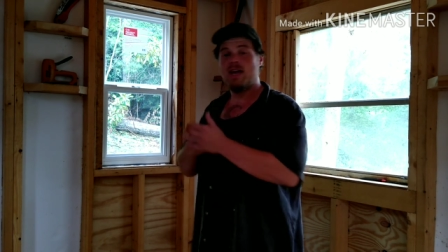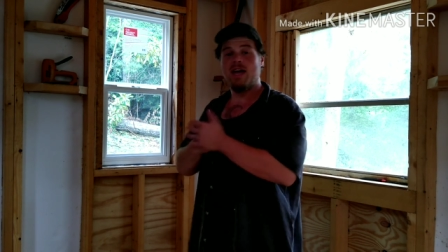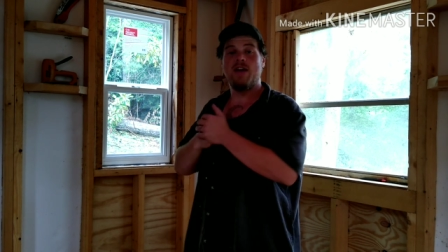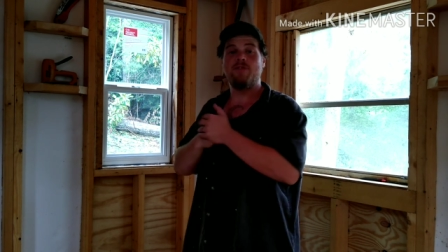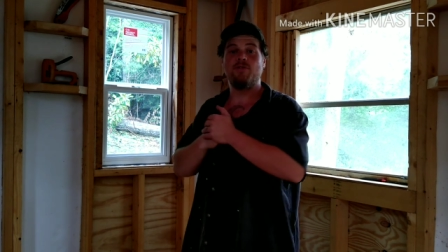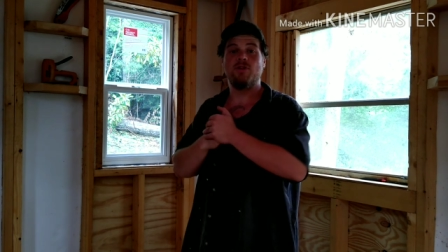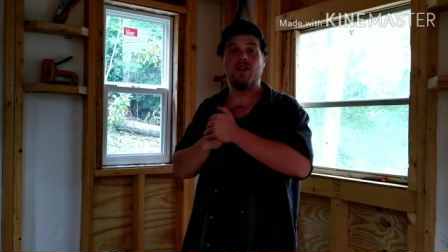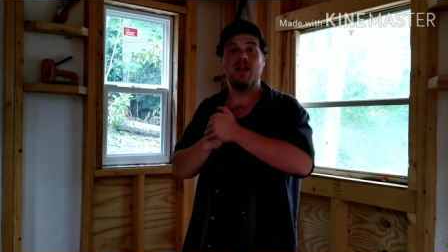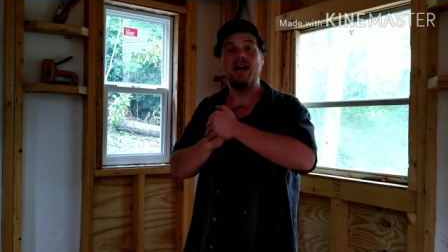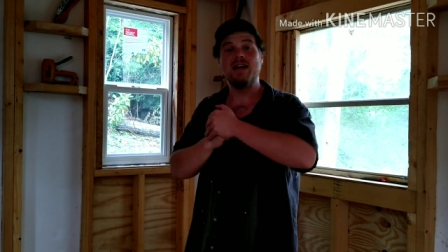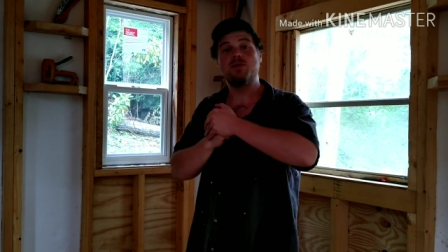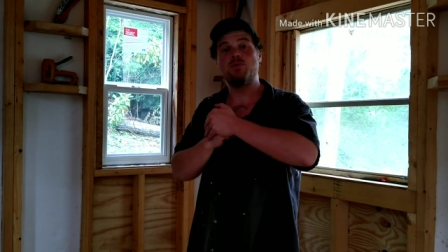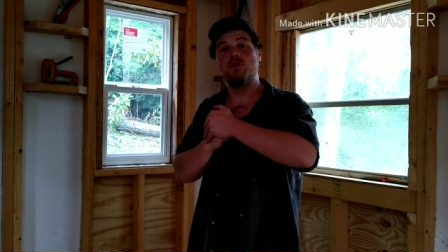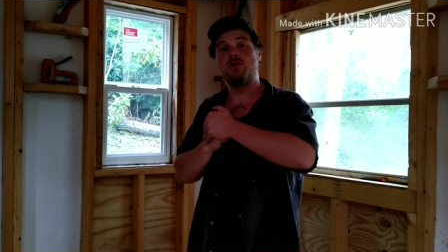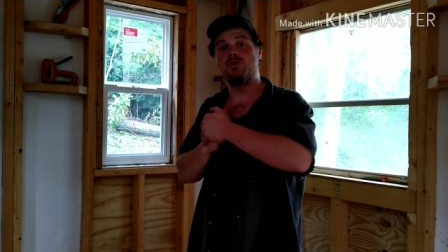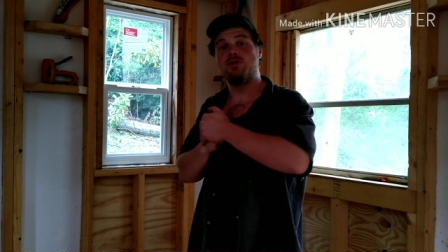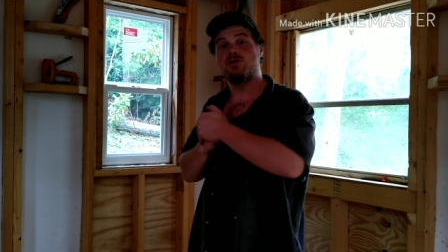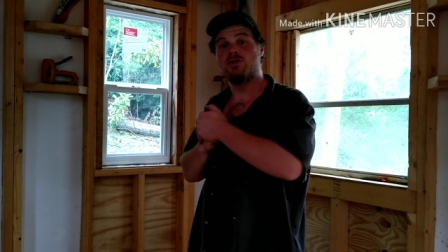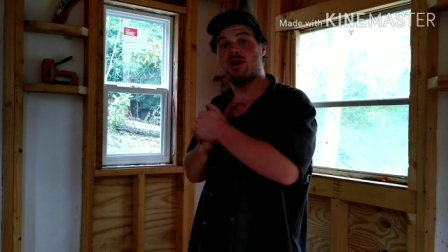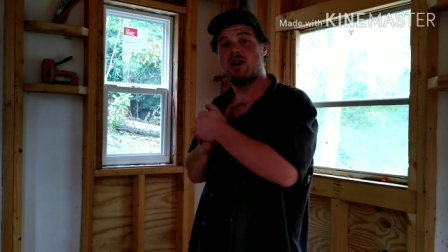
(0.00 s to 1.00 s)
If you liked
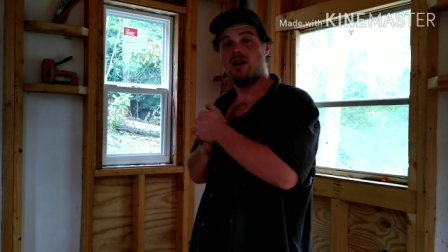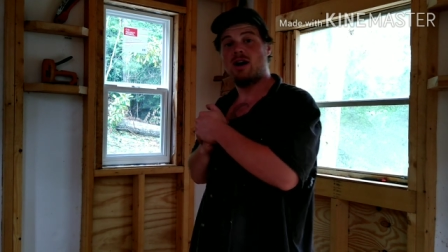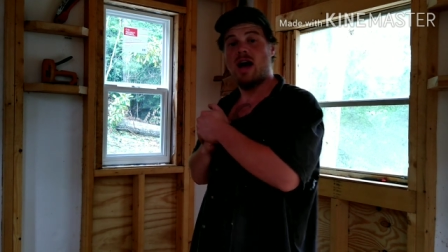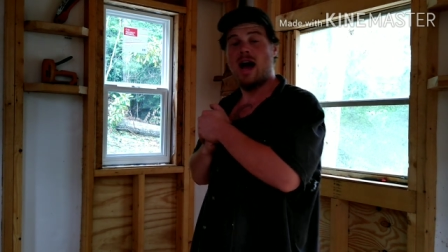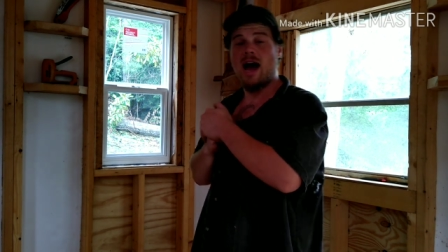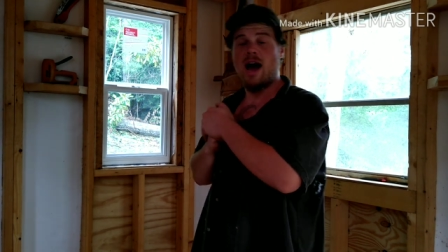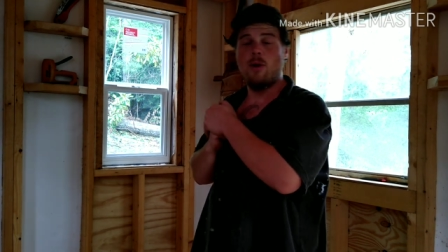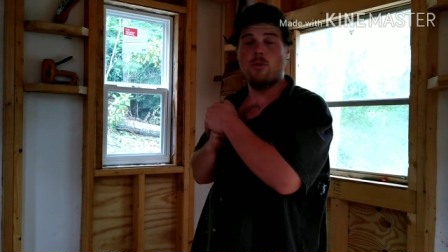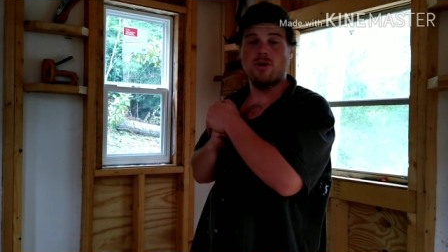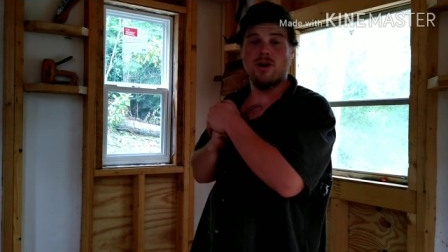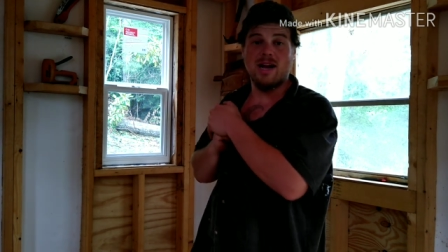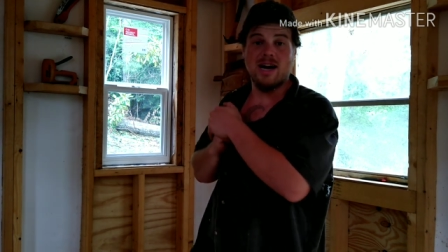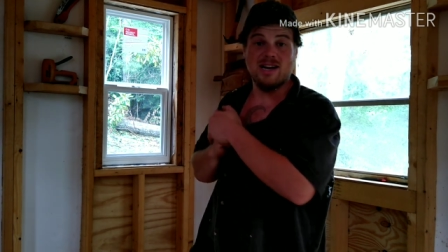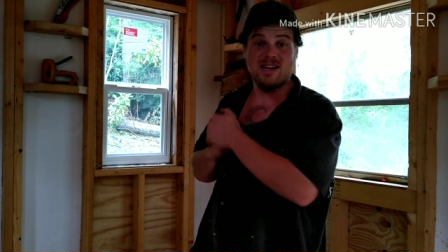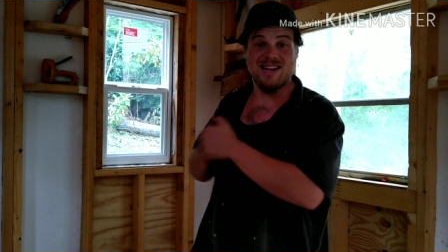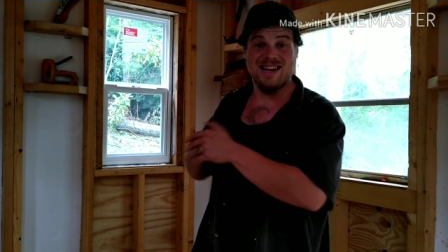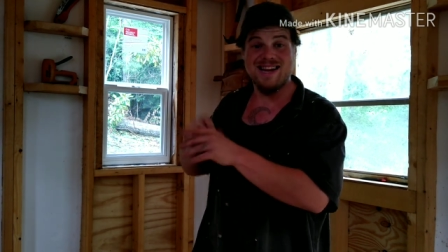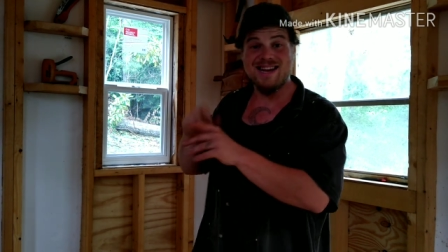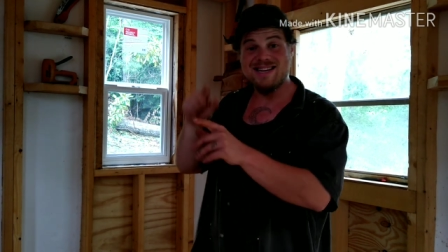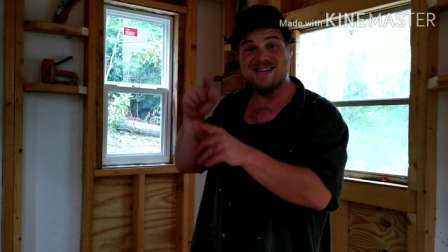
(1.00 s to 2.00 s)
what you saw, I would like
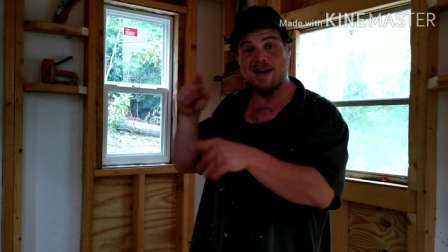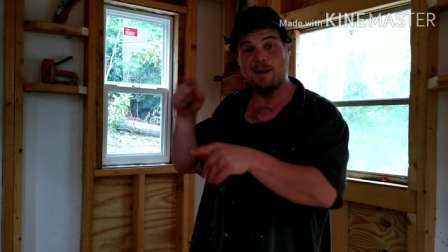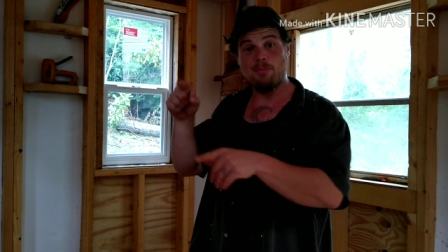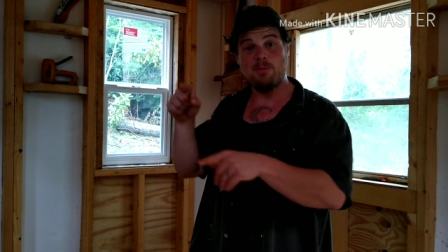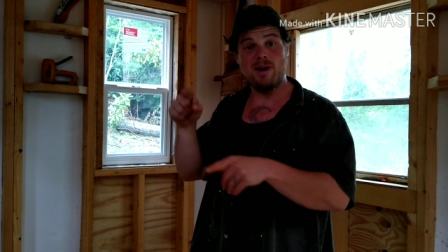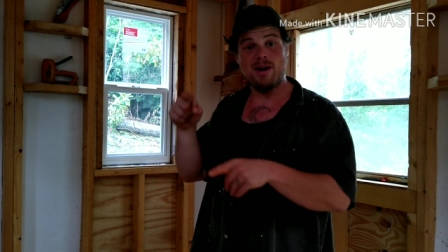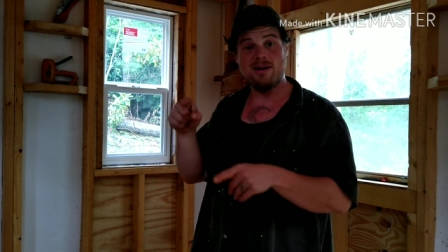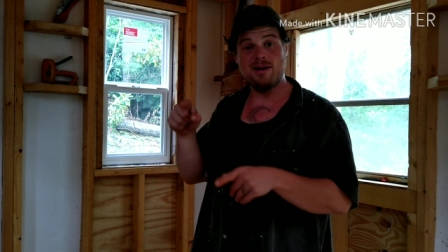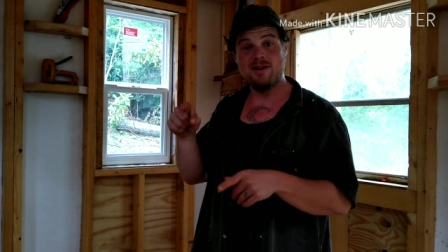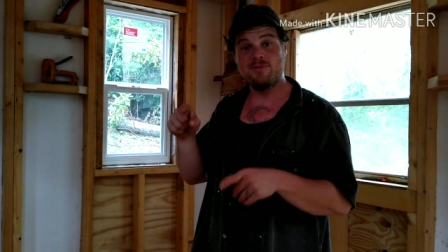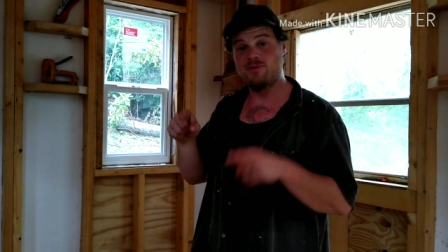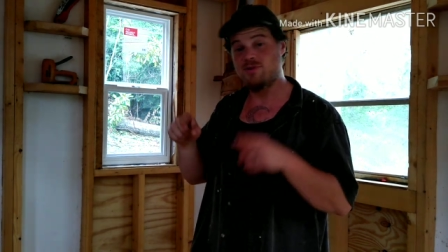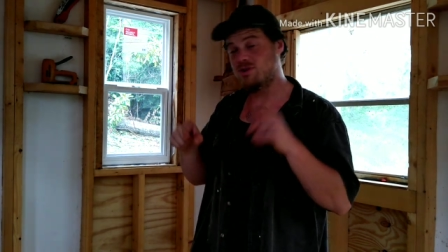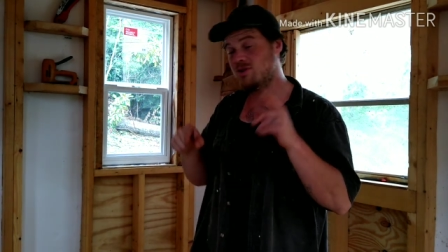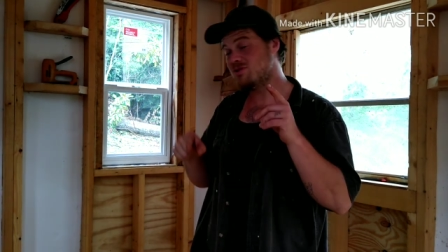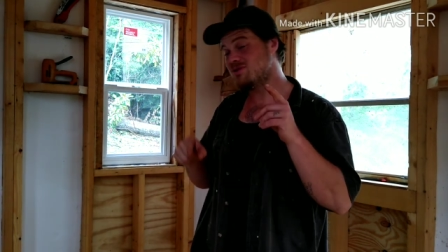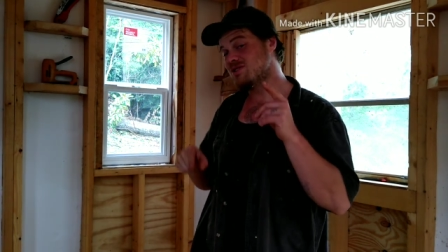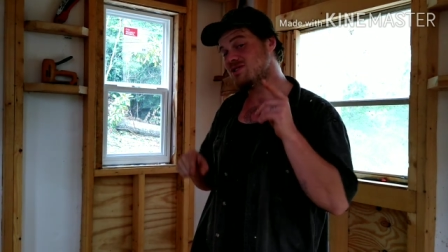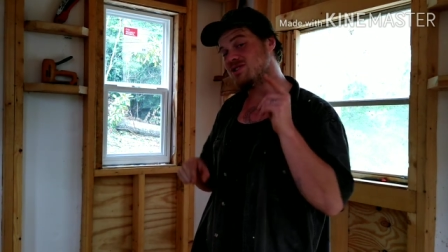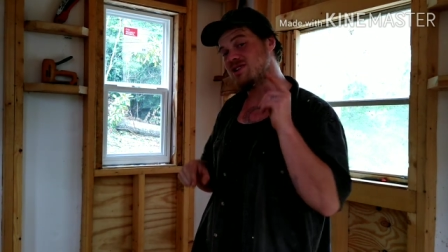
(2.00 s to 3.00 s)
you to hit that button. If you're
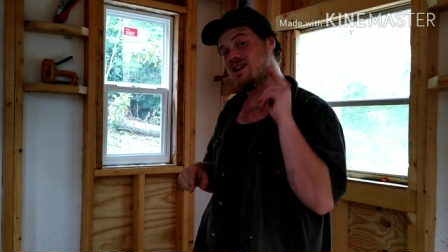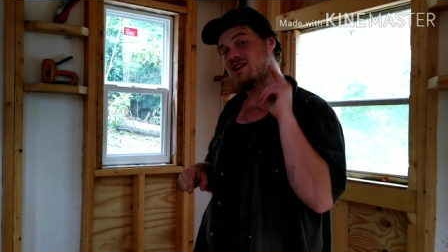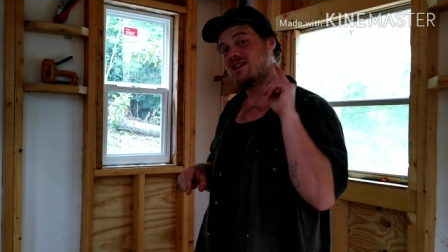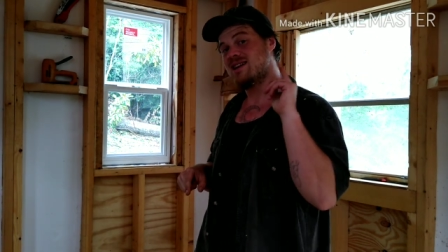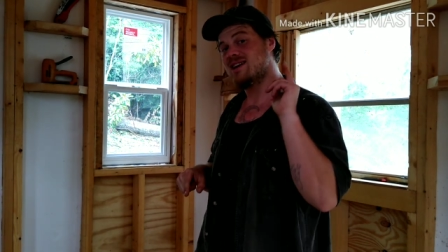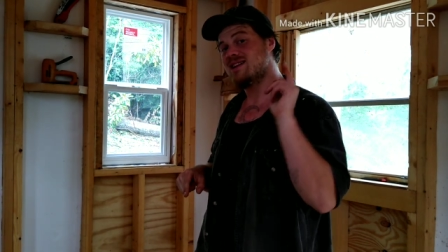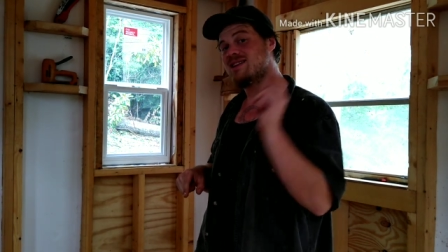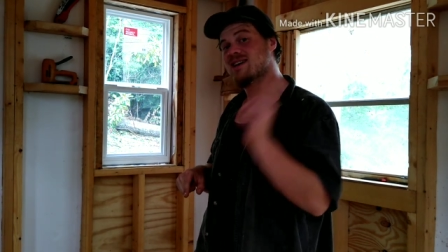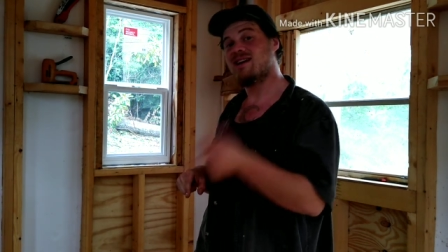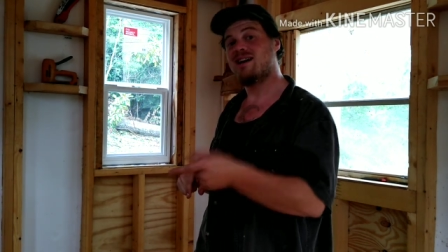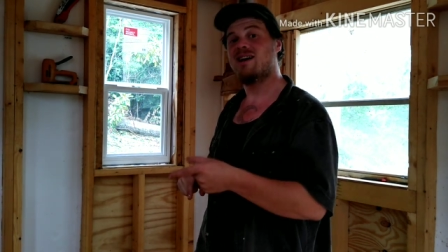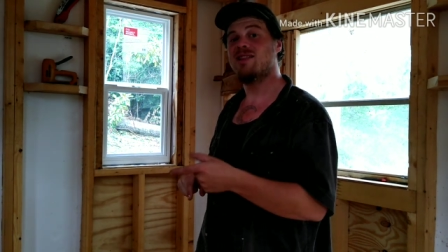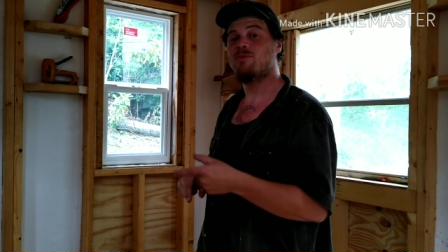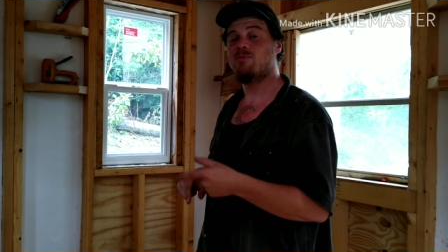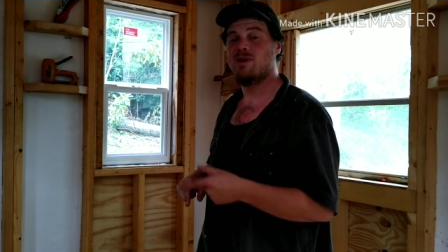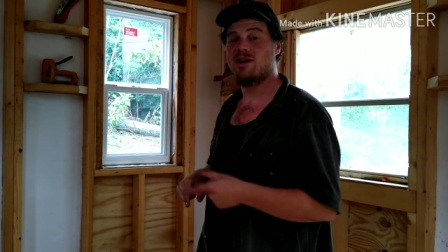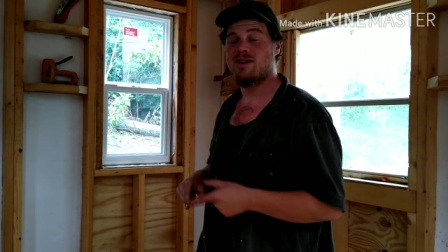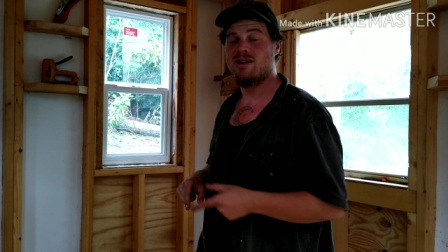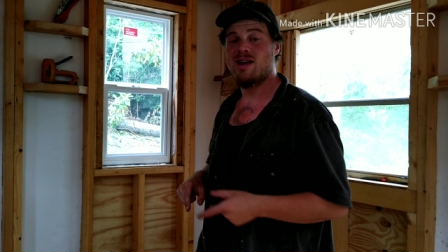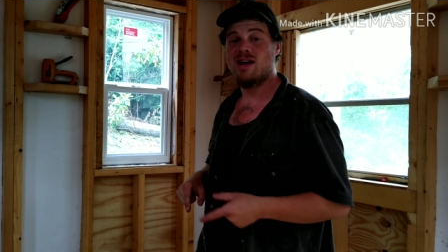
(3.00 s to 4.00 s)
new to the channel, hit that
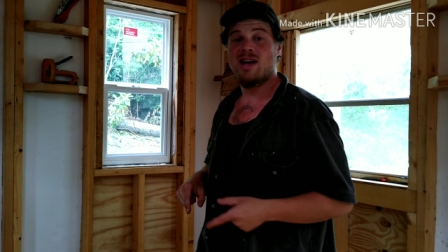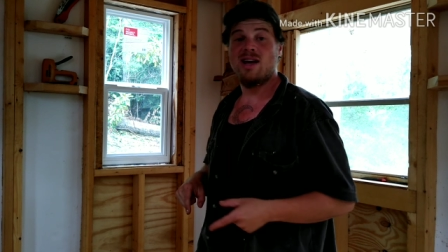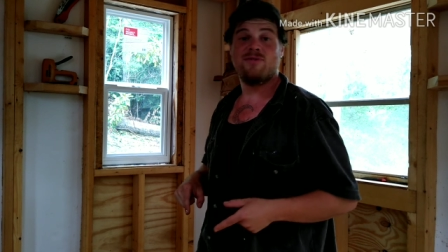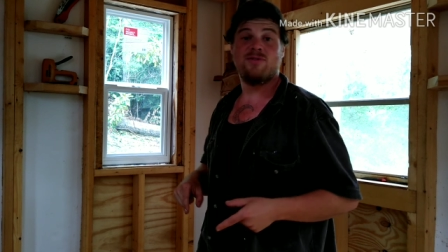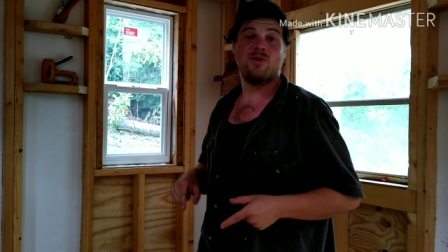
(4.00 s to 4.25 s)
other button.